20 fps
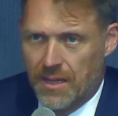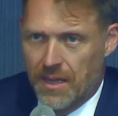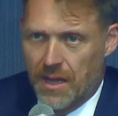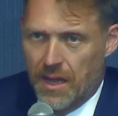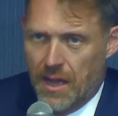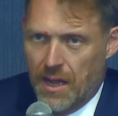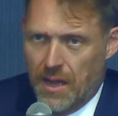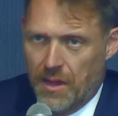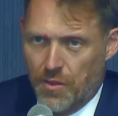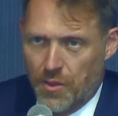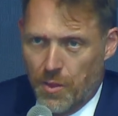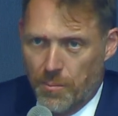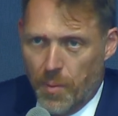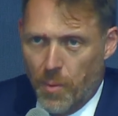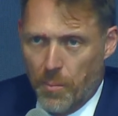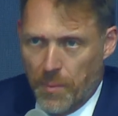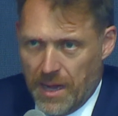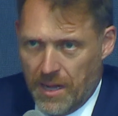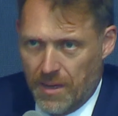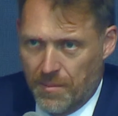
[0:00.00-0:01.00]
The
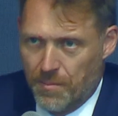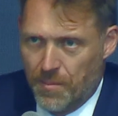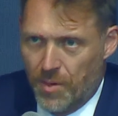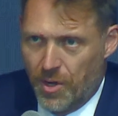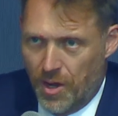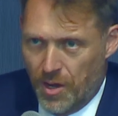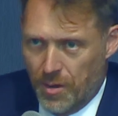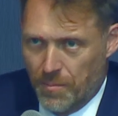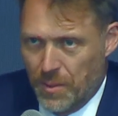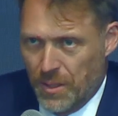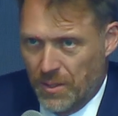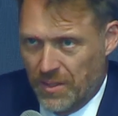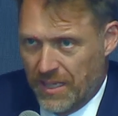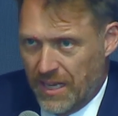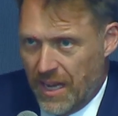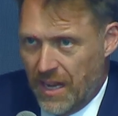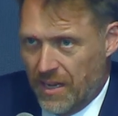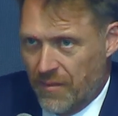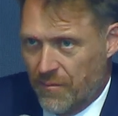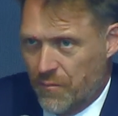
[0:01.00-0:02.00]
momentum on
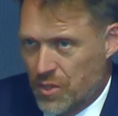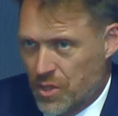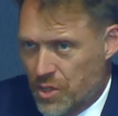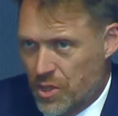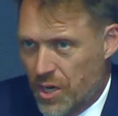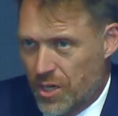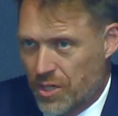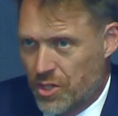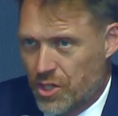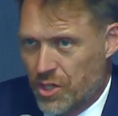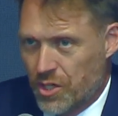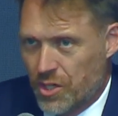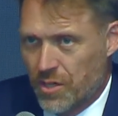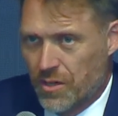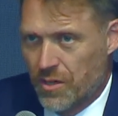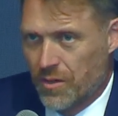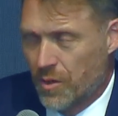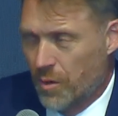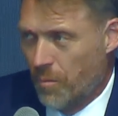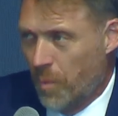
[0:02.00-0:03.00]
building out
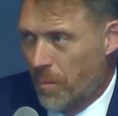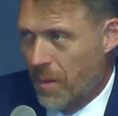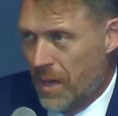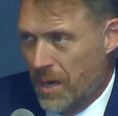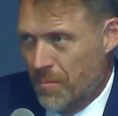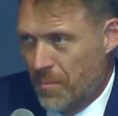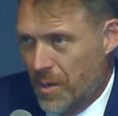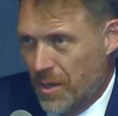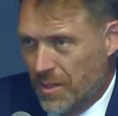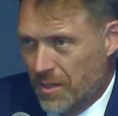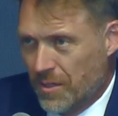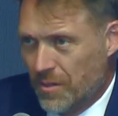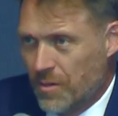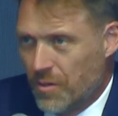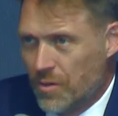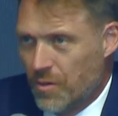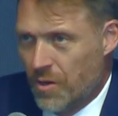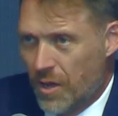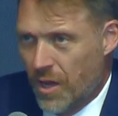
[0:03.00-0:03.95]
infrastructure, the momentum on